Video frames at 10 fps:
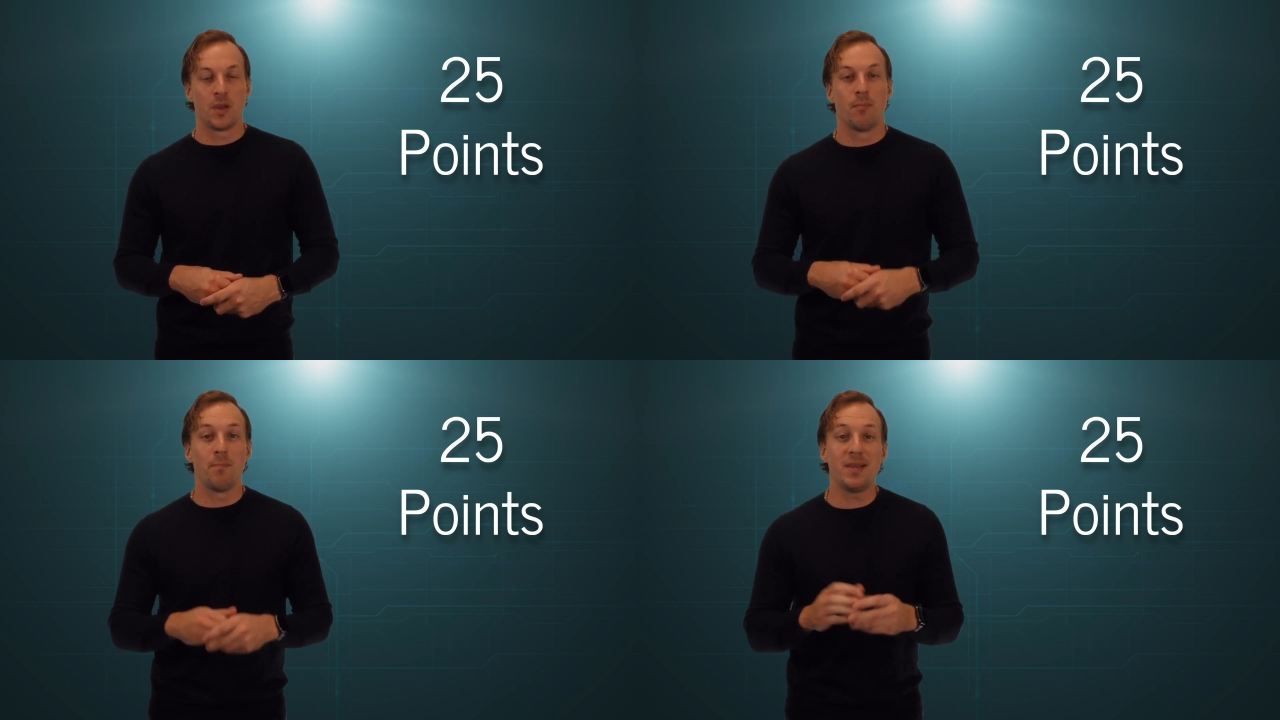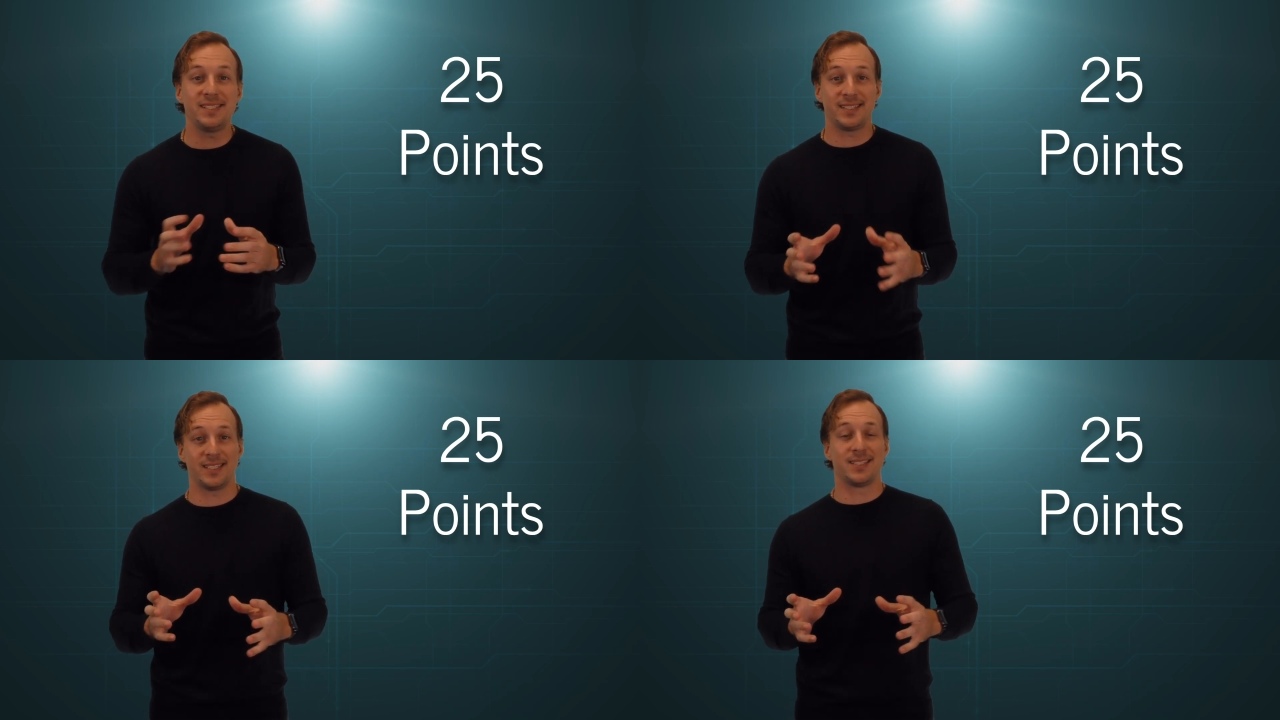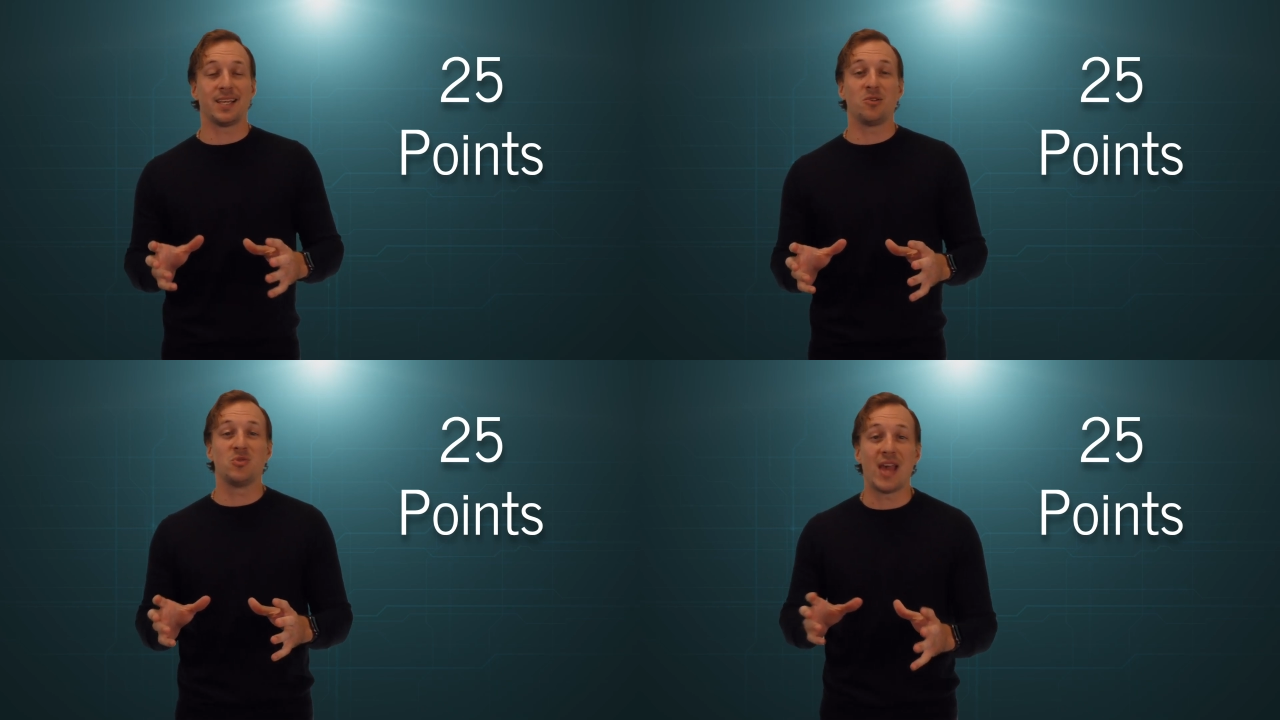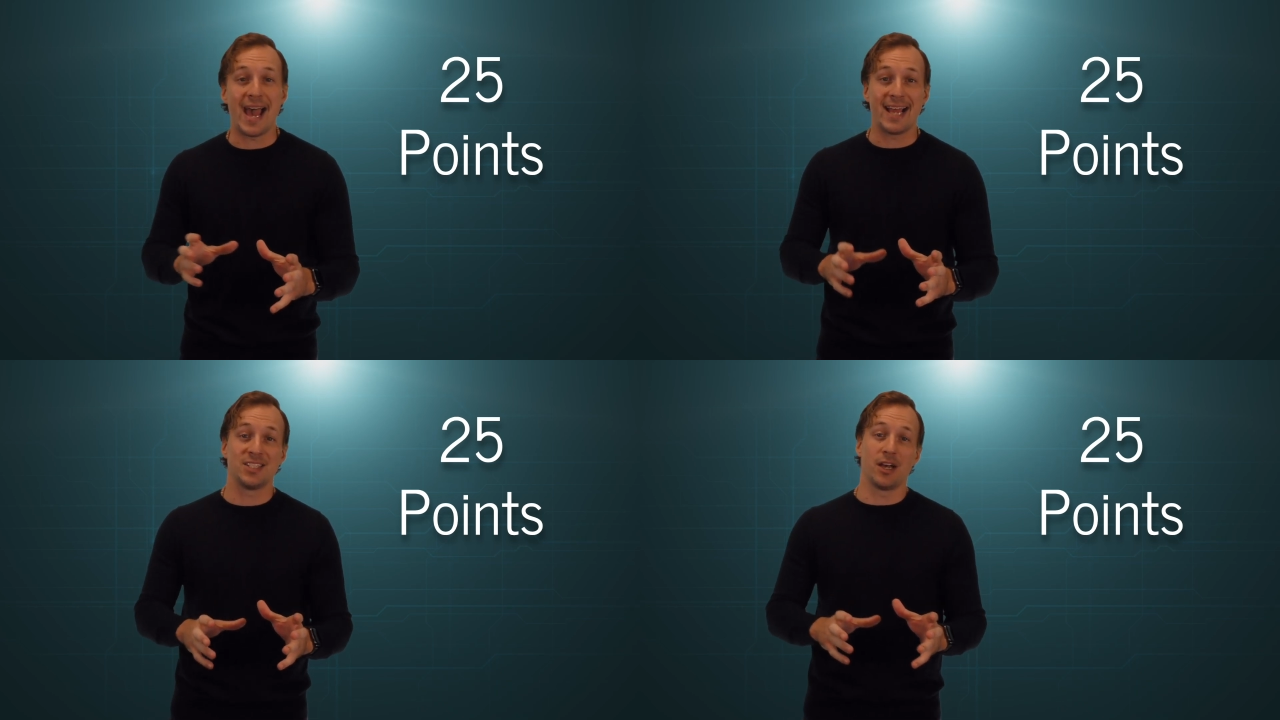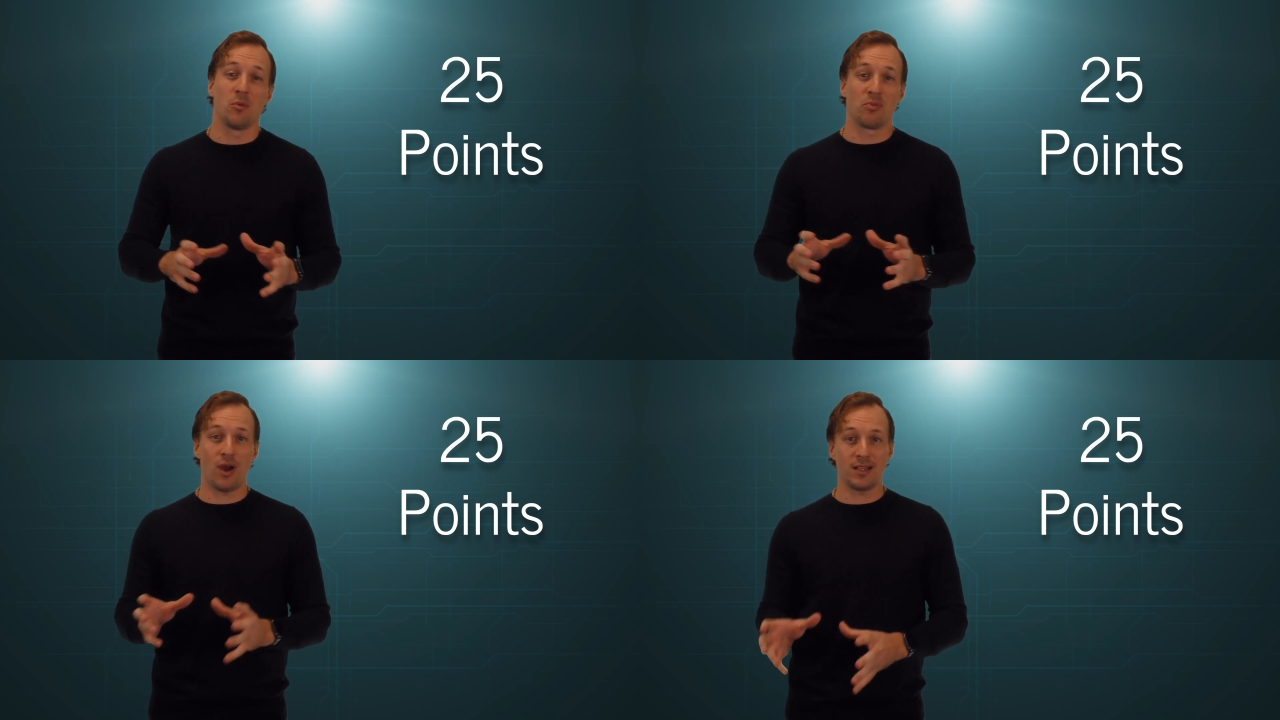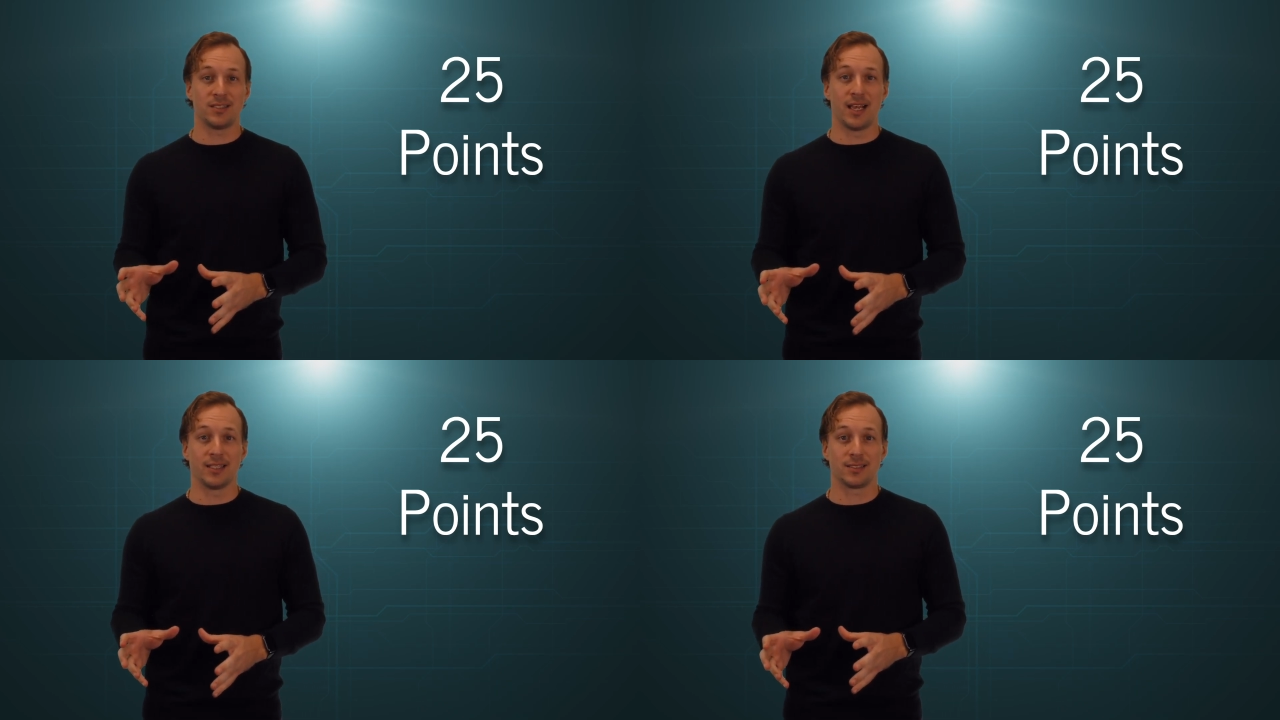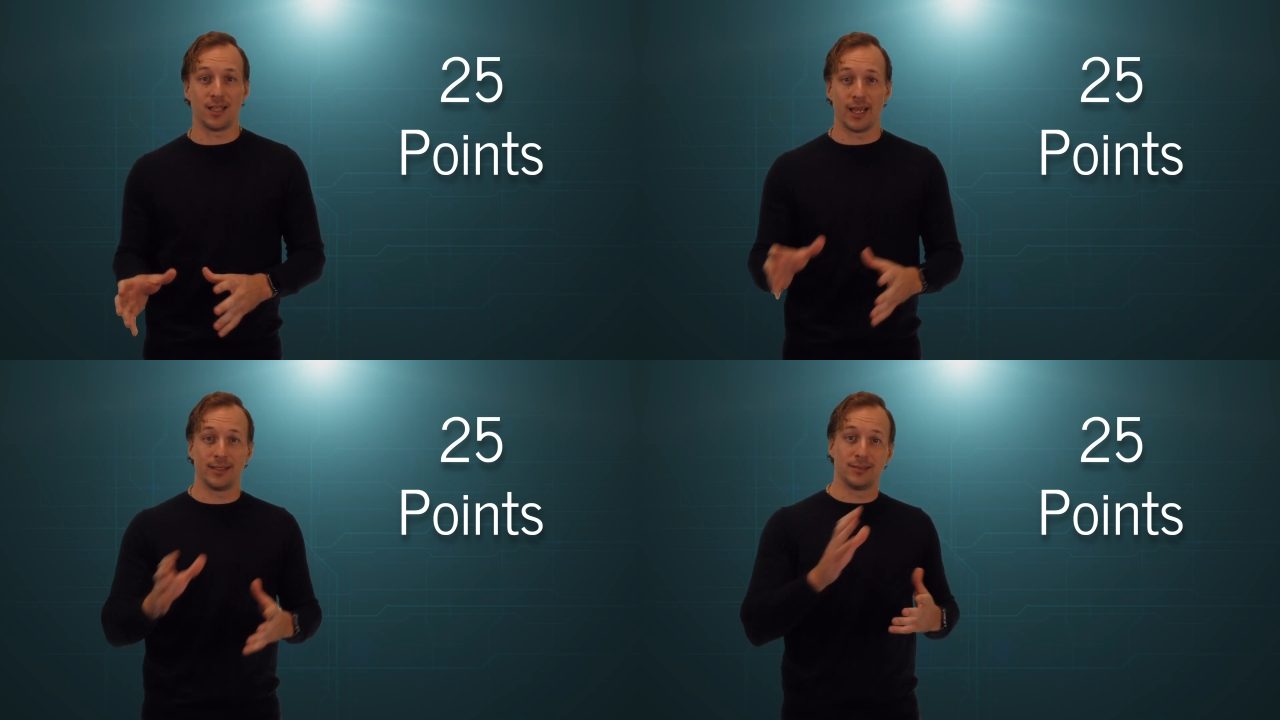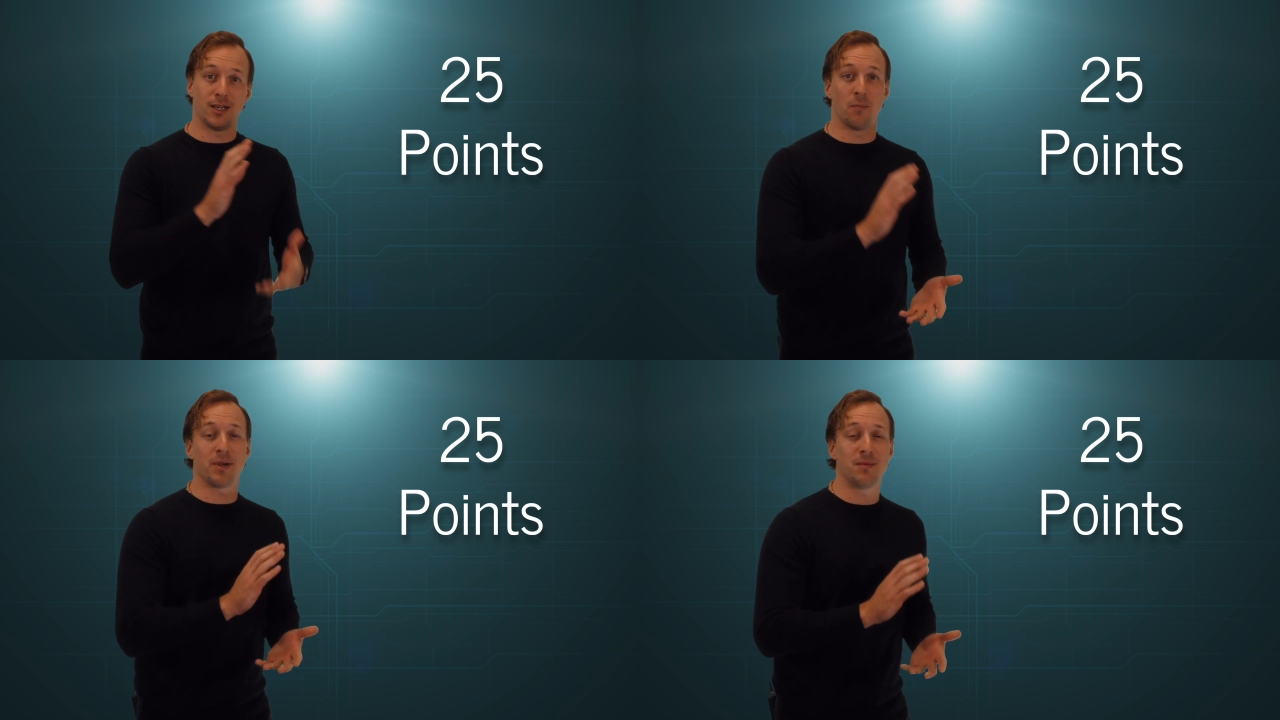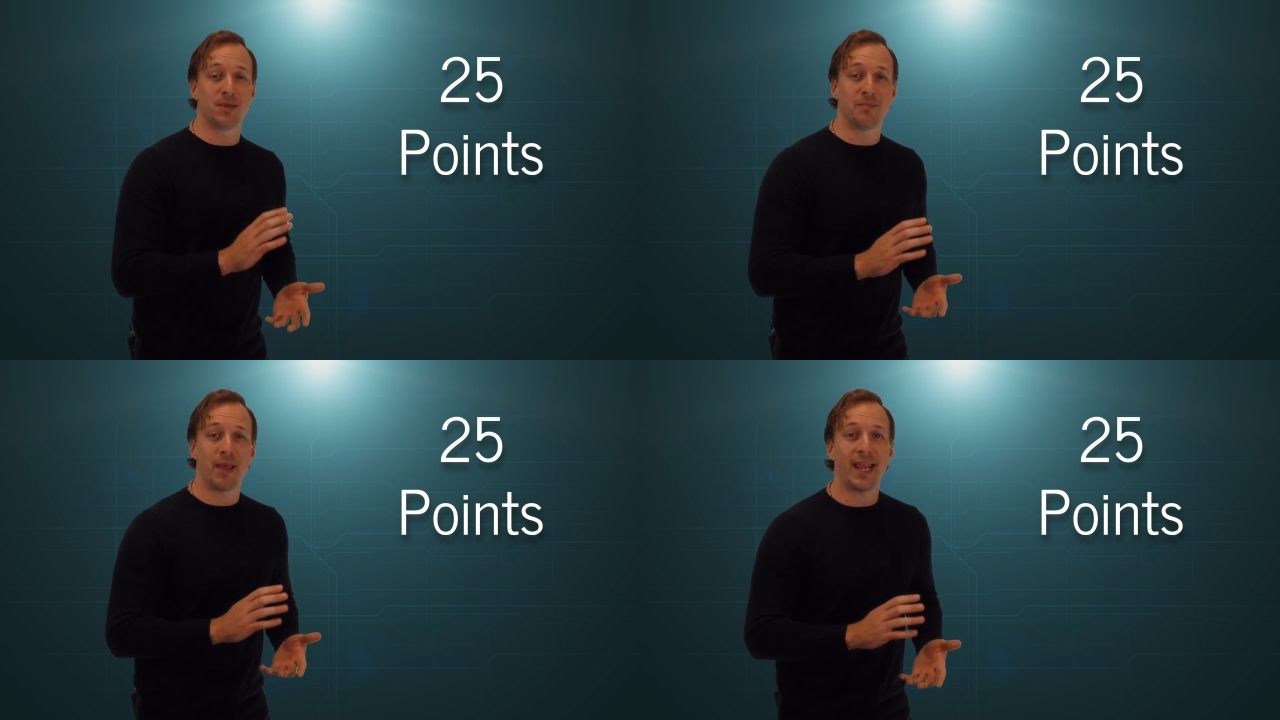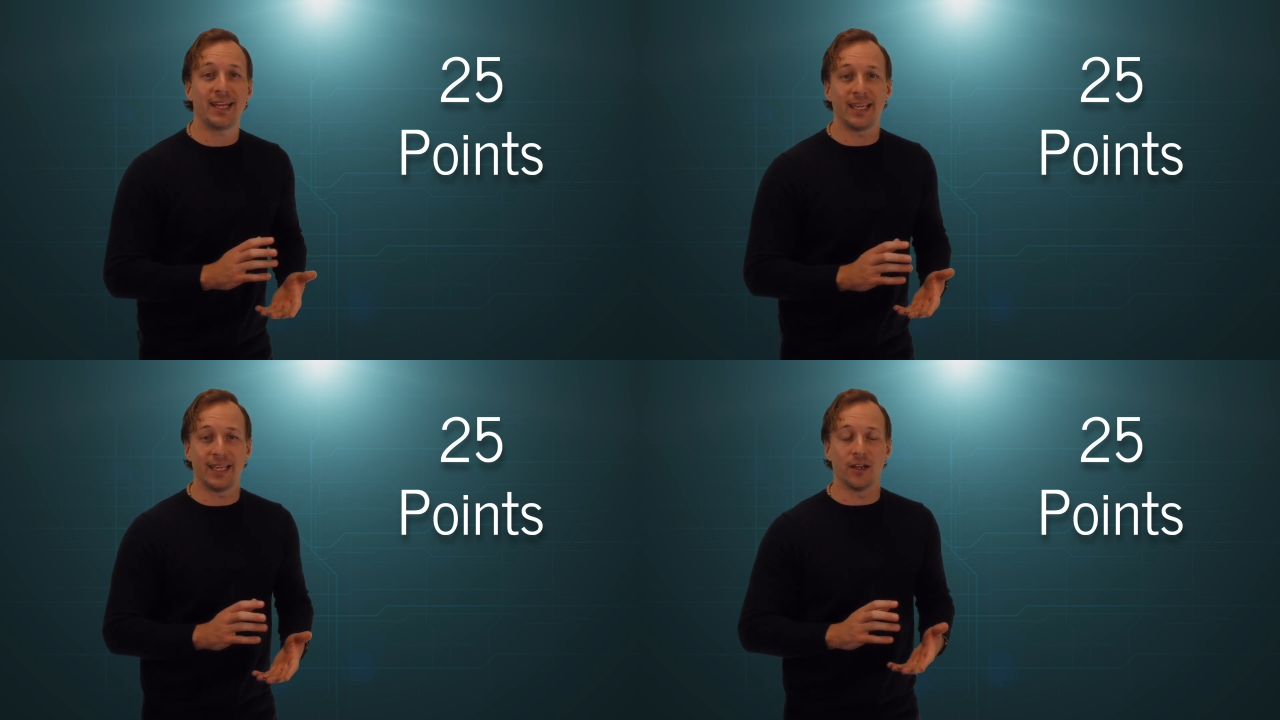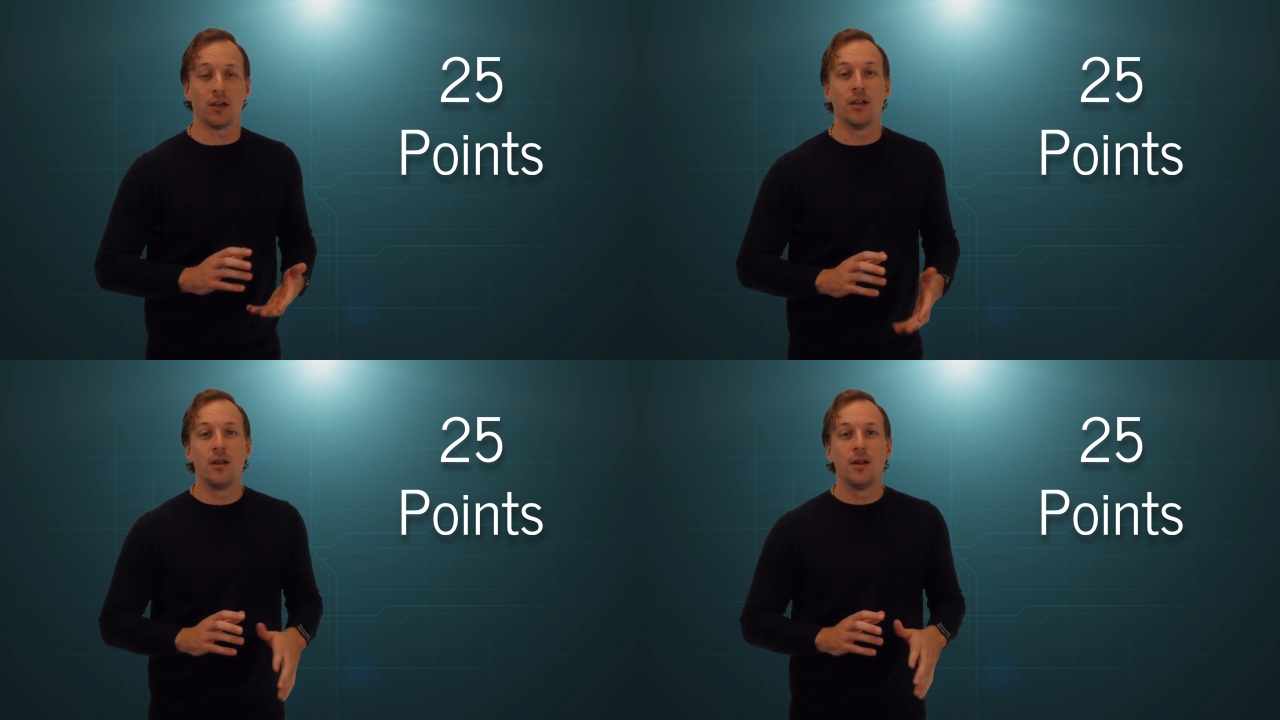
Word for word: But businesses that use the agile process, like Company B Painting here,